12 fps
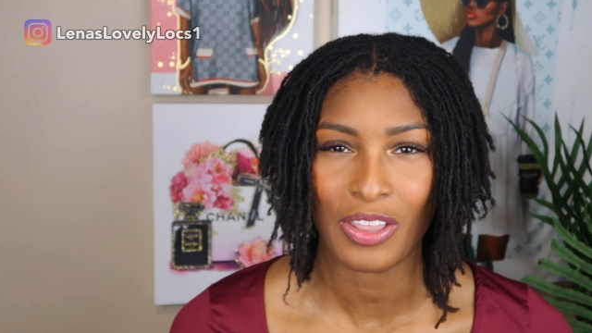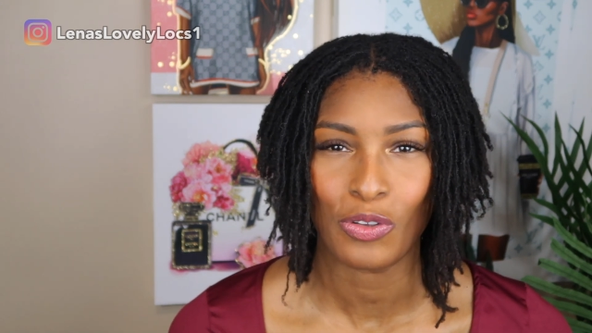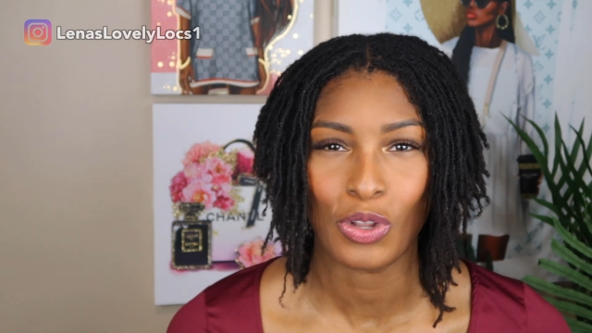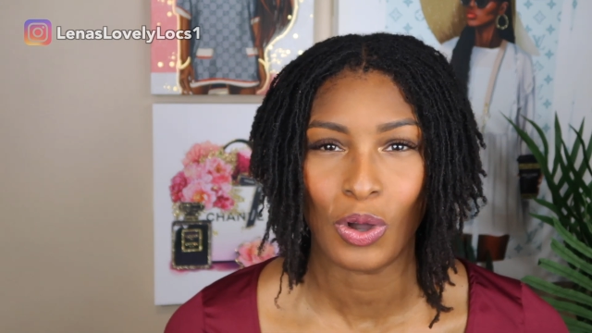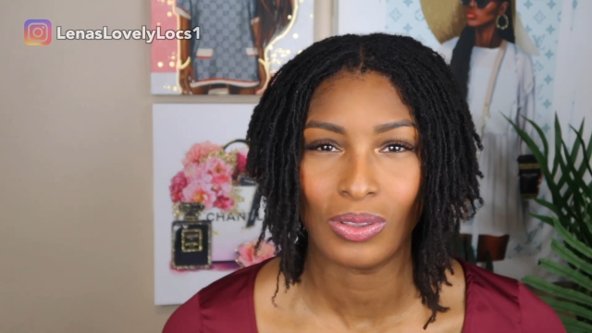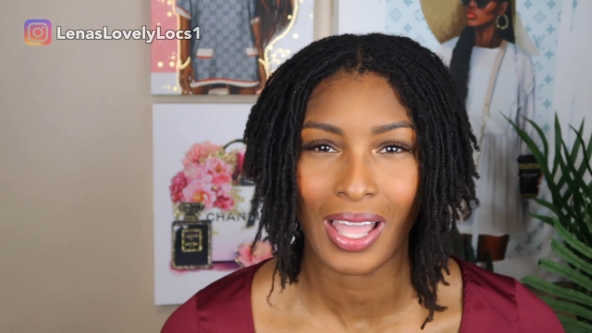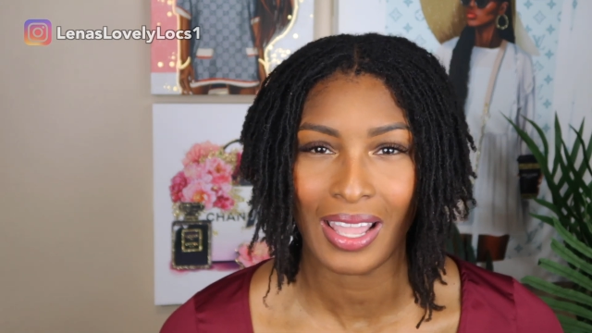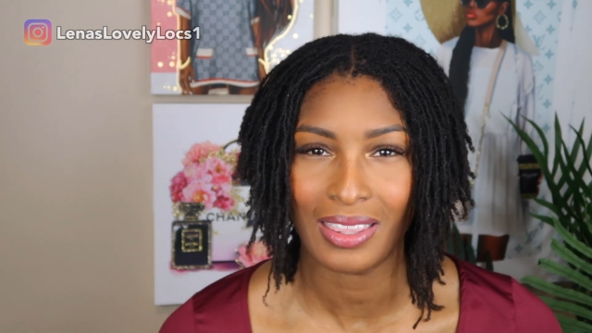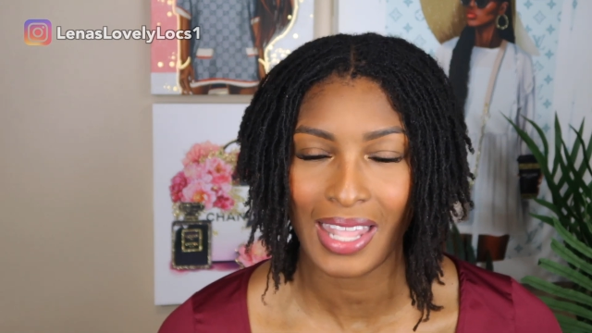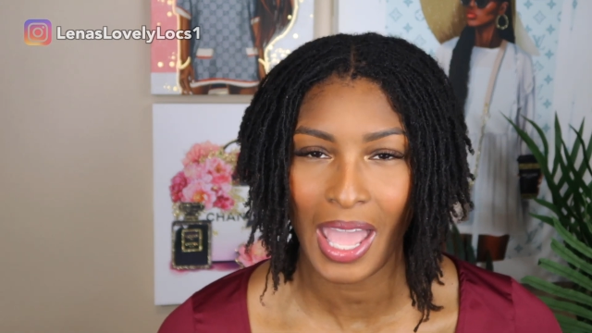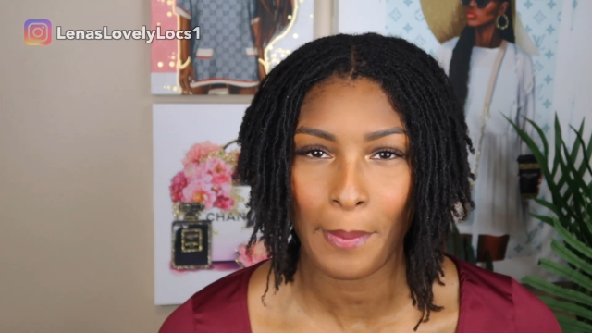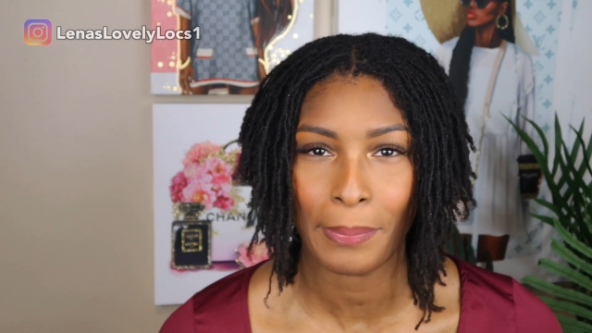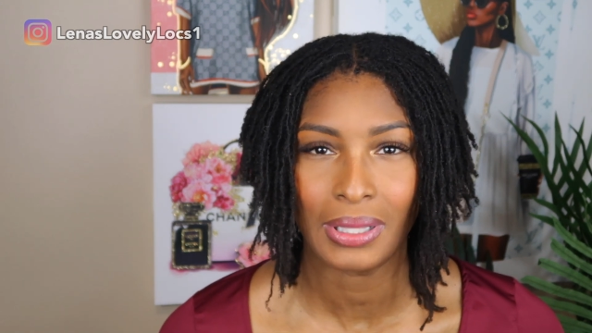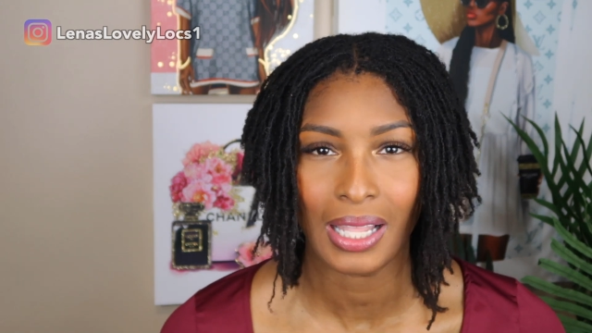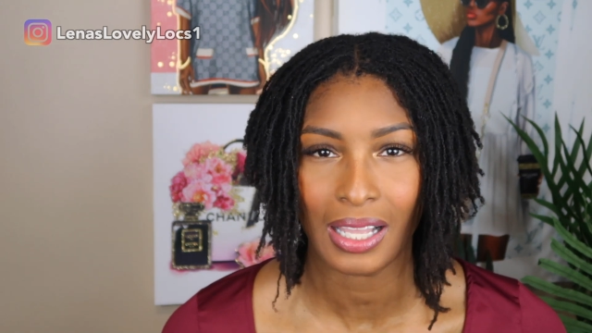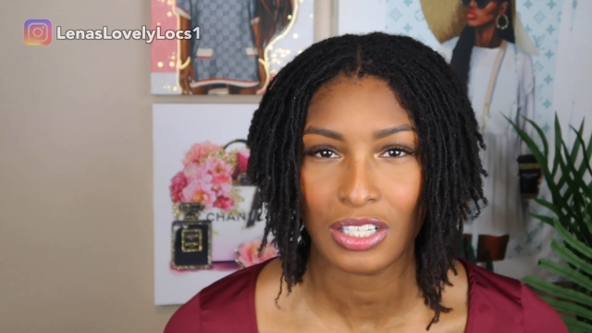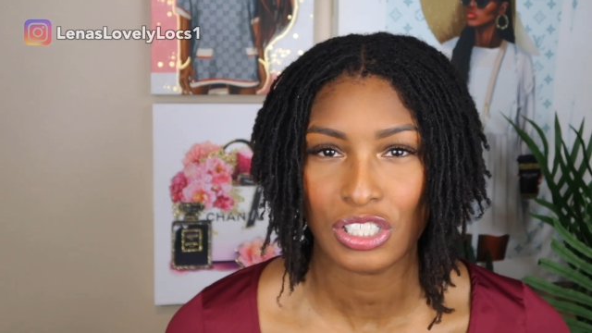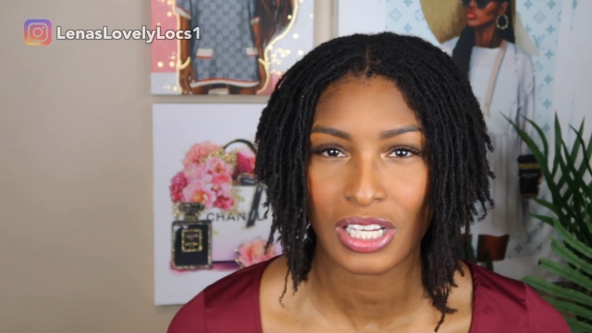and you don't like that
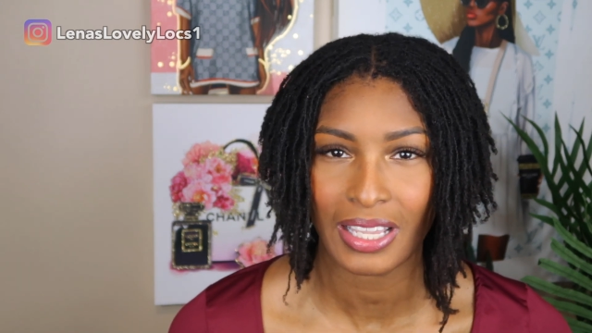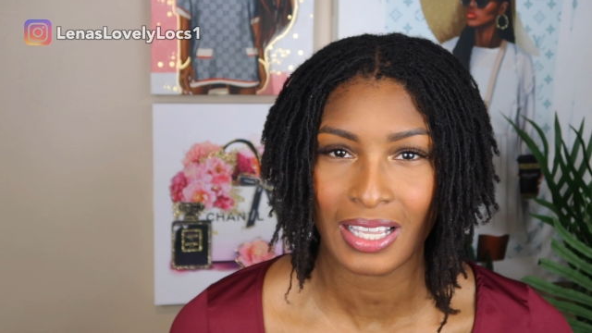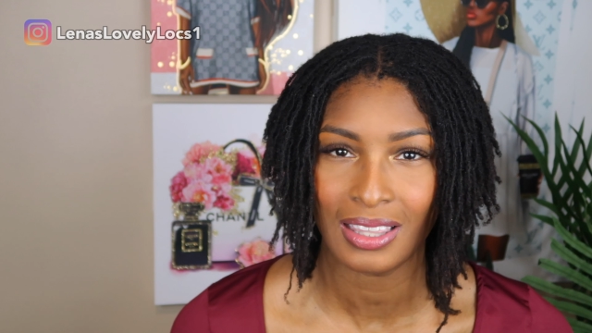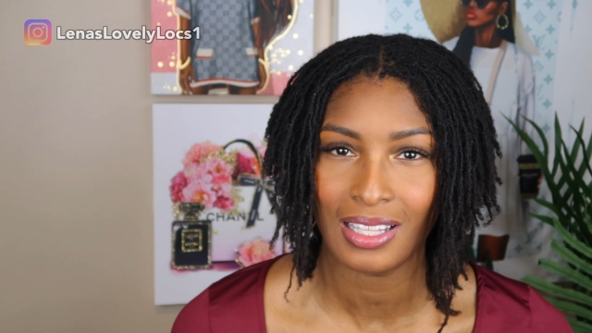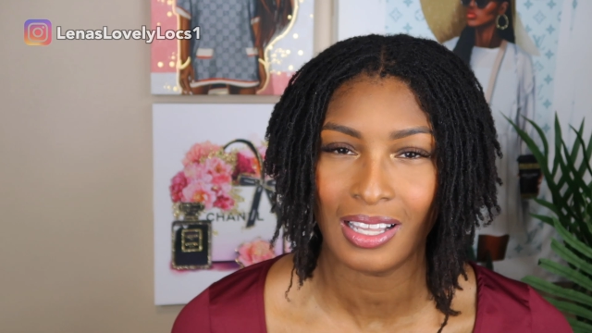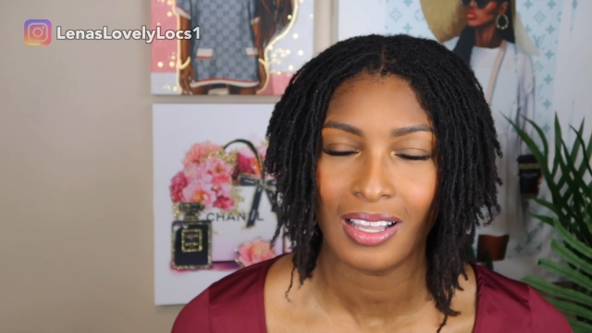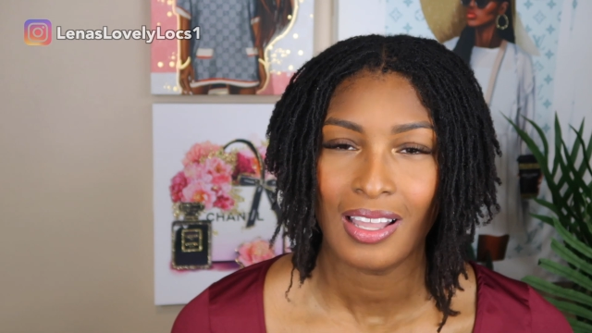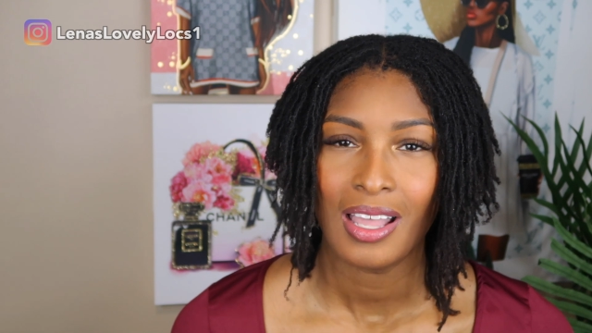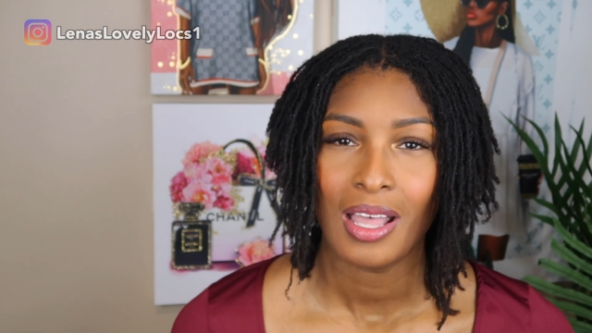plucked chicken look,